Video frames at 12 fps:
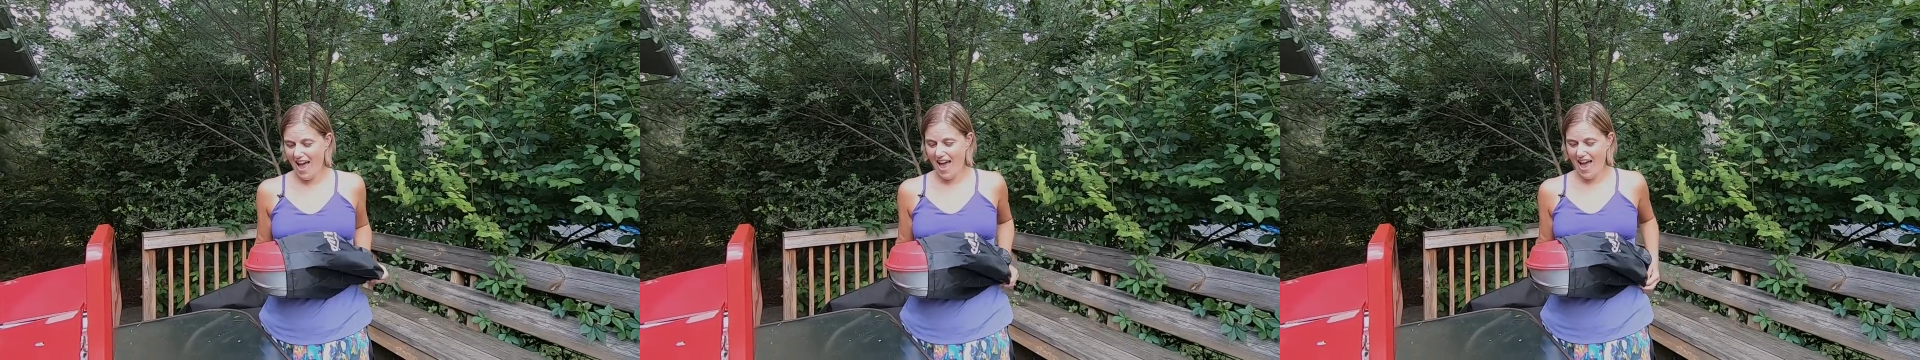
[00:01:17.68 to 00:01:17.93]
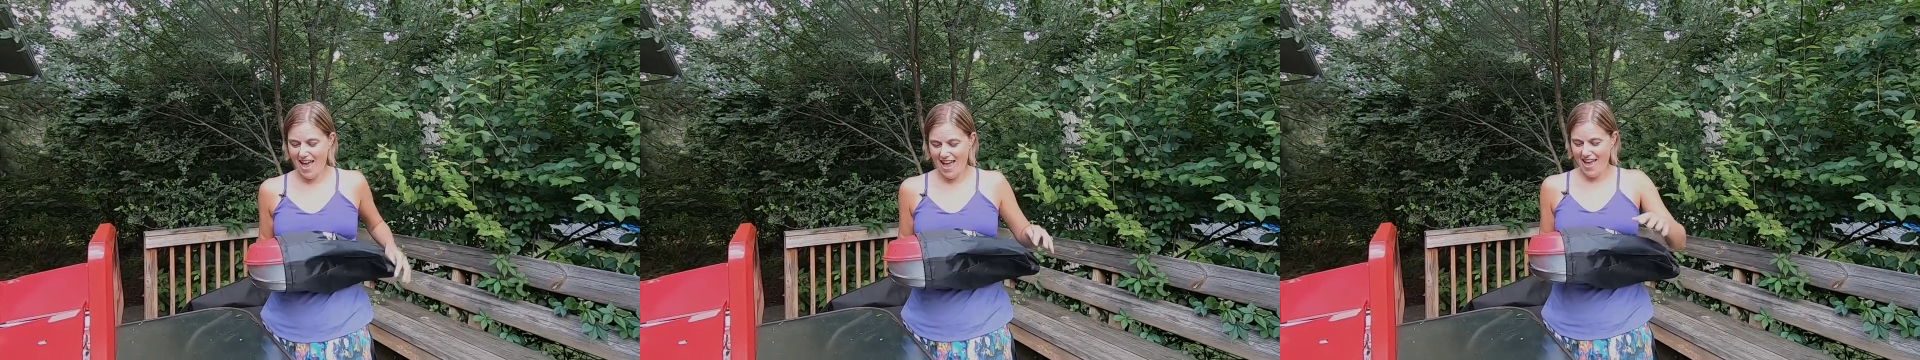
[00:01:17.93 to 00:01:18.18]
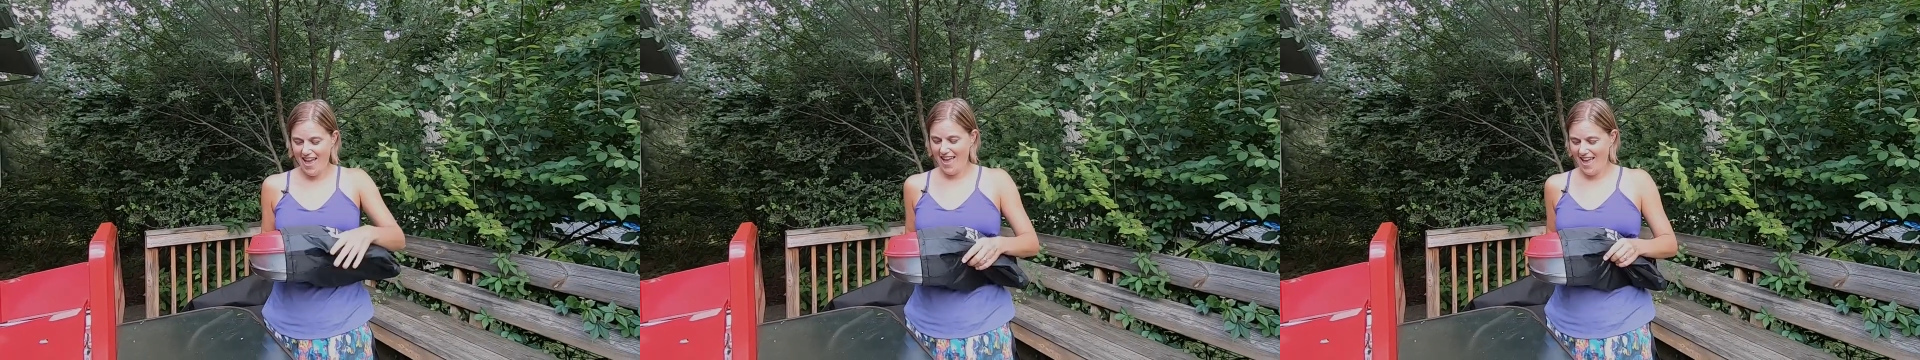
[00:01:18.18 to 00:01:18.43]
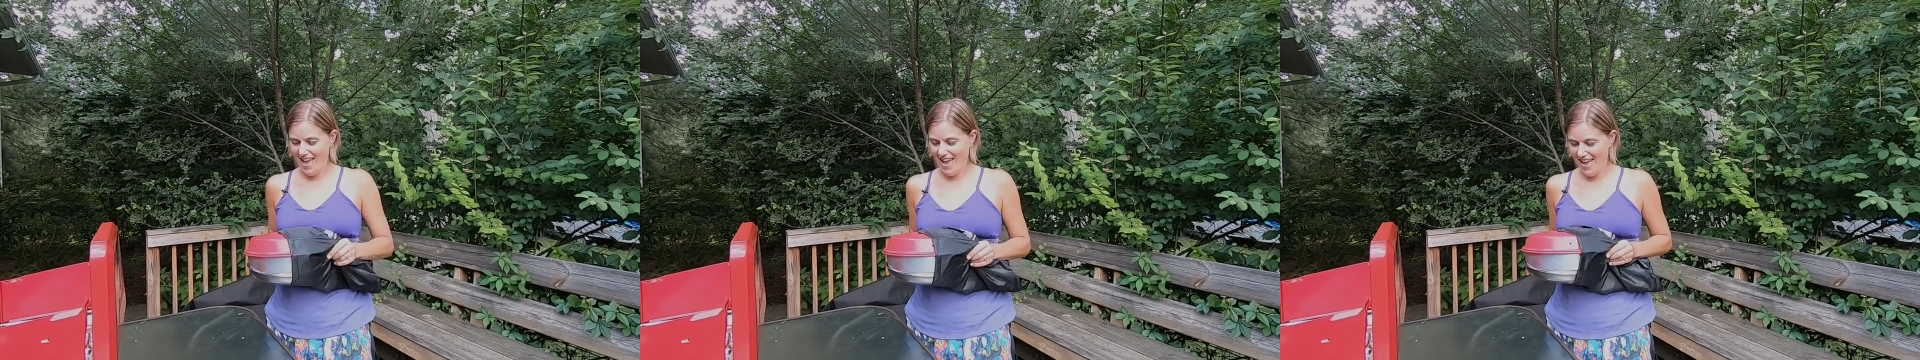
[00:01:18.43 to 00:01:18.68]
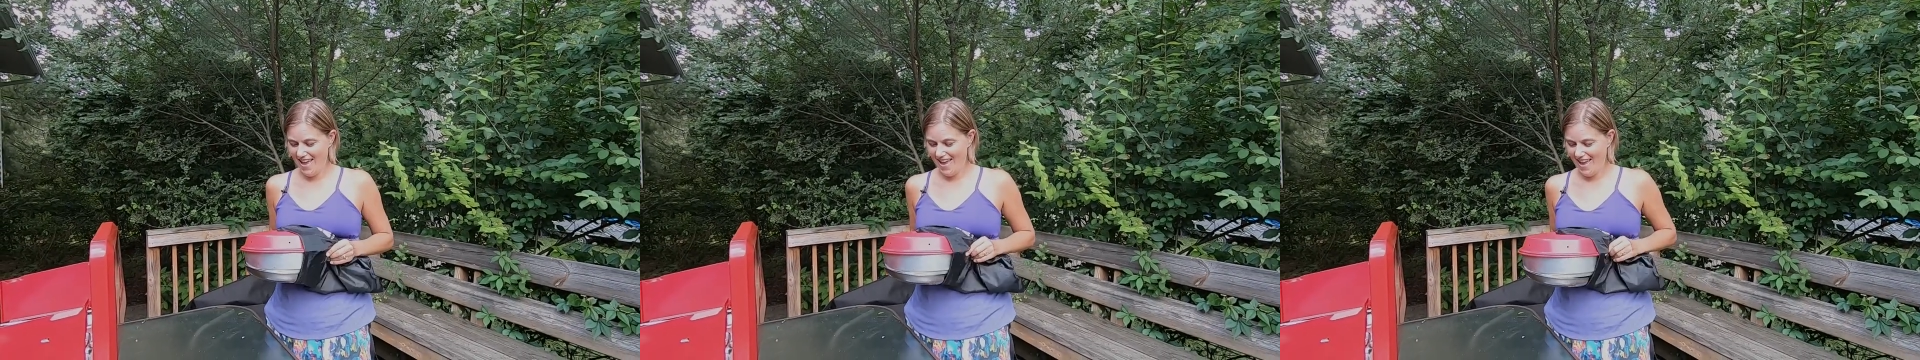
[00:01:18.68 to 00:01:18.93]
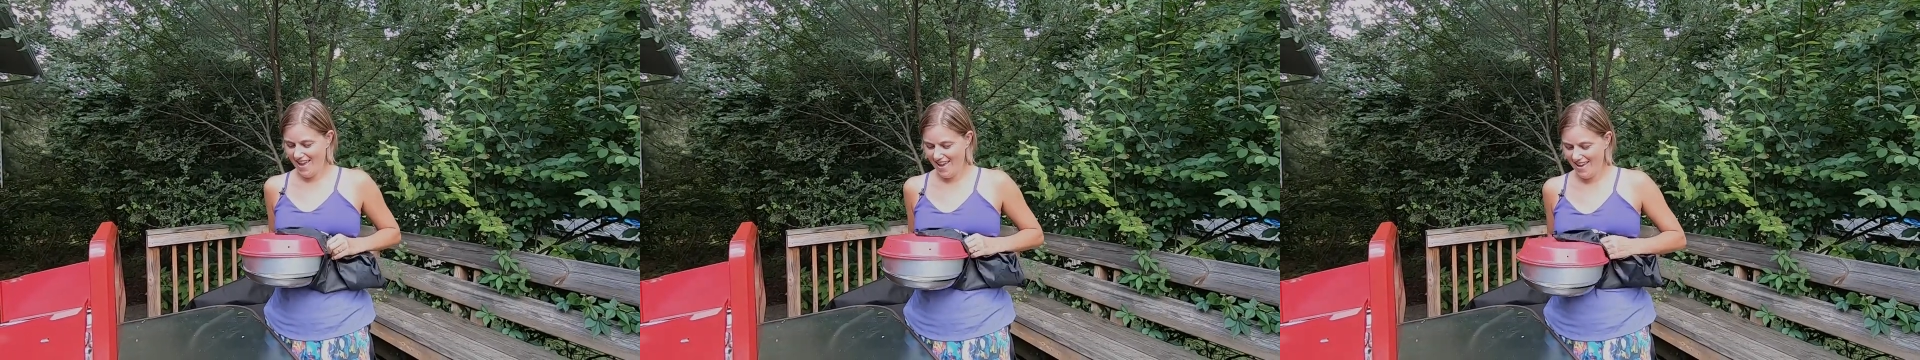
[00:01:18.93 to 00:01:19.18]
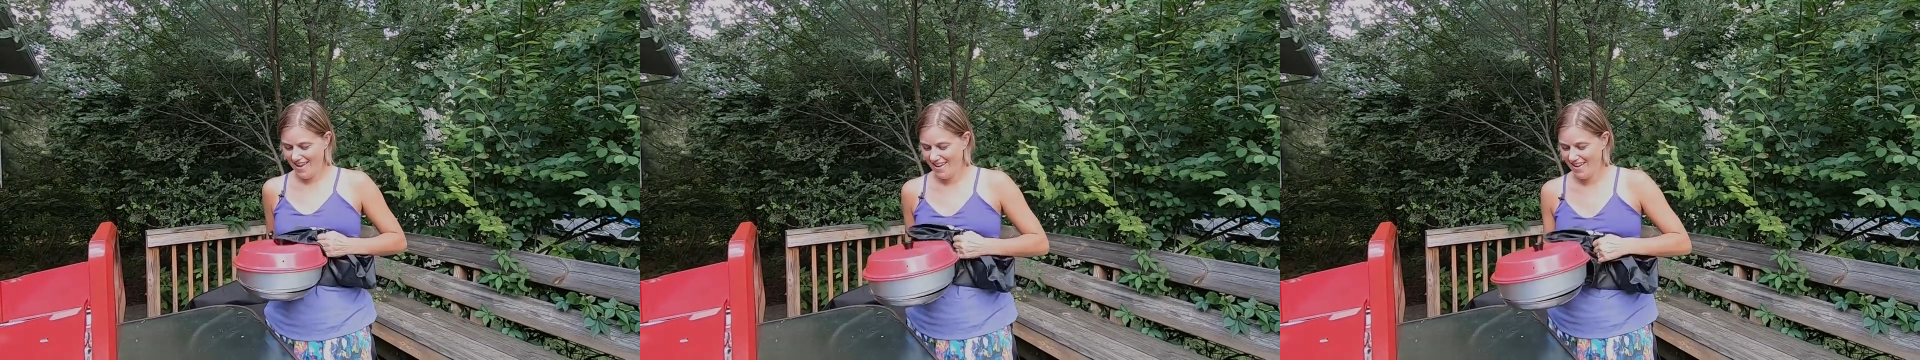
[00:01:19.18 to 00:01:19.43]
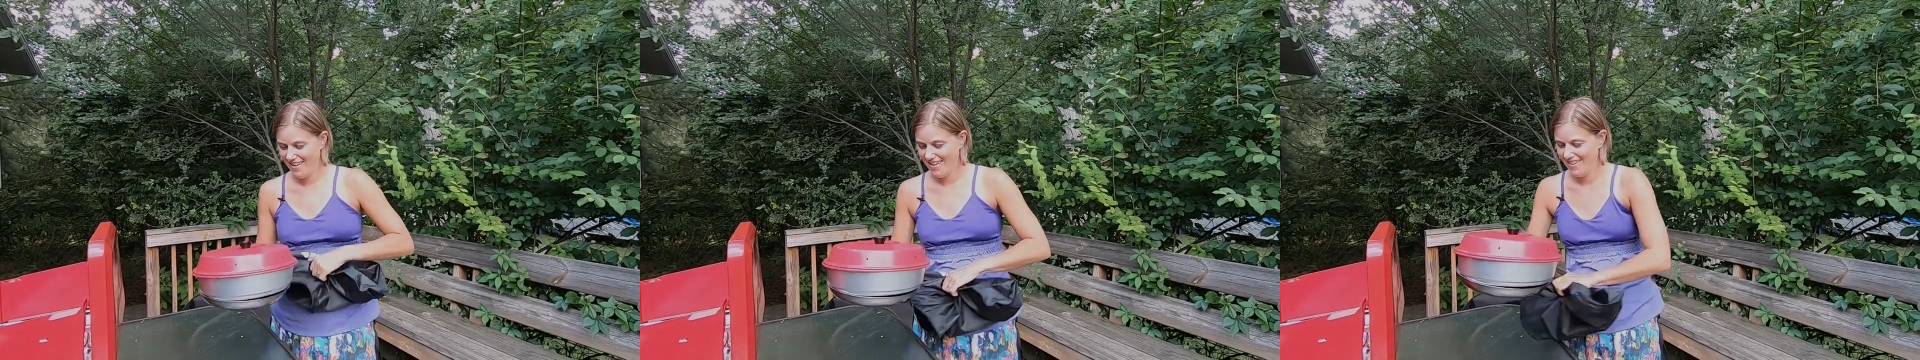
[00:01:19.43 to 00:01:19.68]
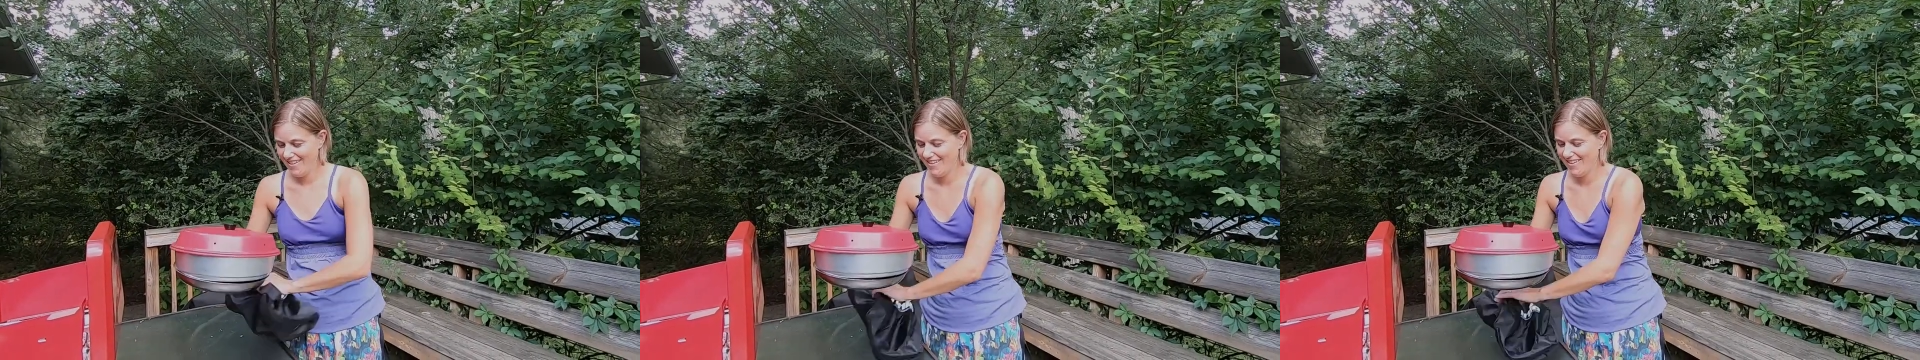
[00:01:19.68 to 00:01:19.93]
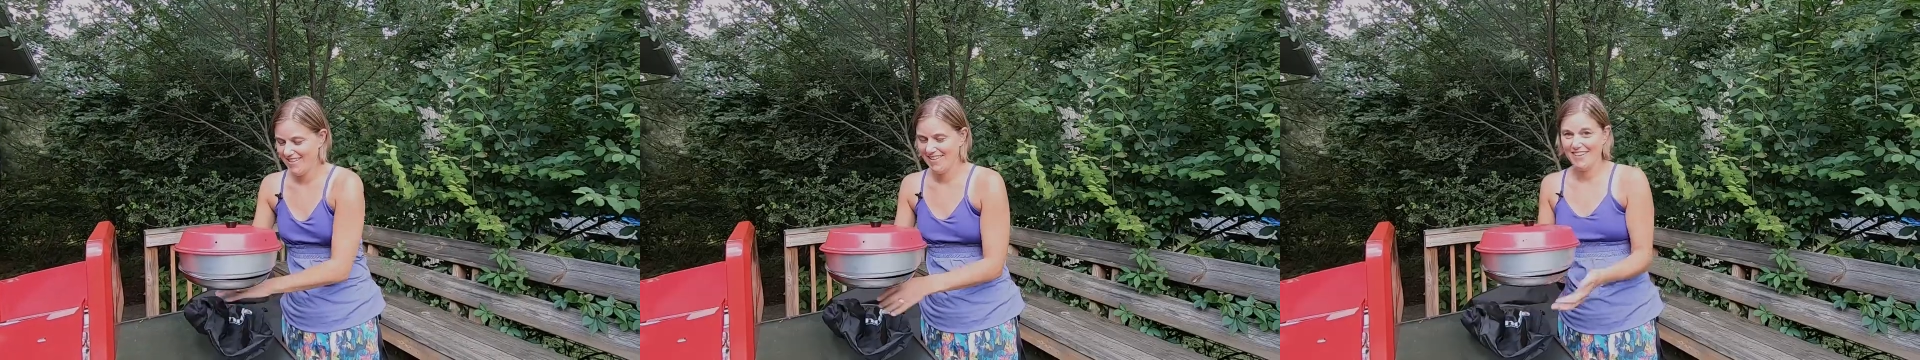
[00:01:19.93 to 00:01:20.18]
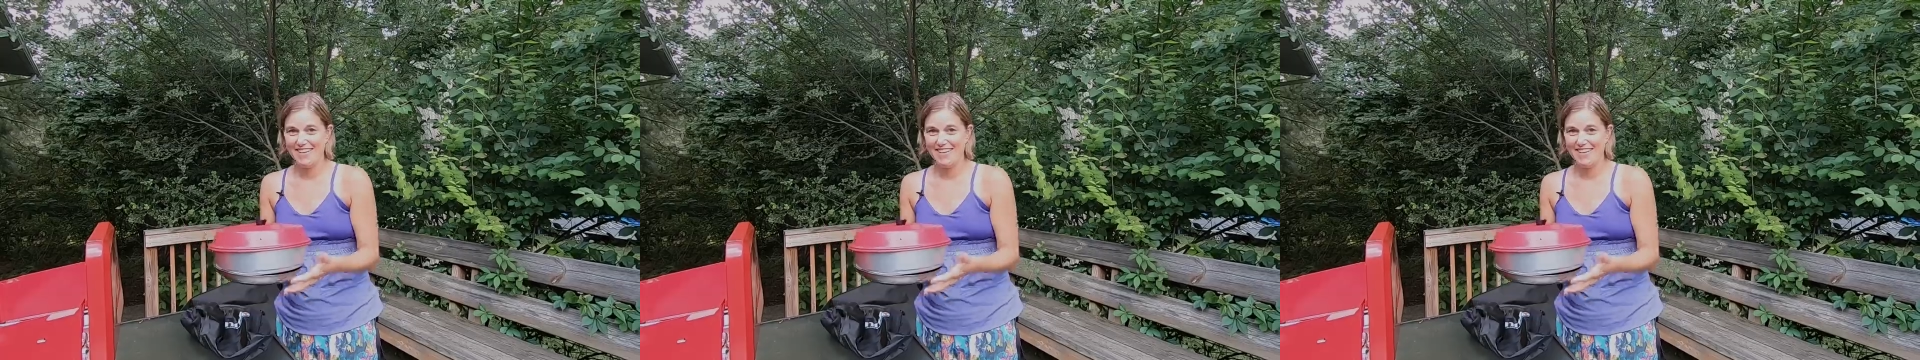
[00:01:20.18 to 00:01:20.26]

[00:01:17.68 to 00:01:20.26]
Nobody speaks.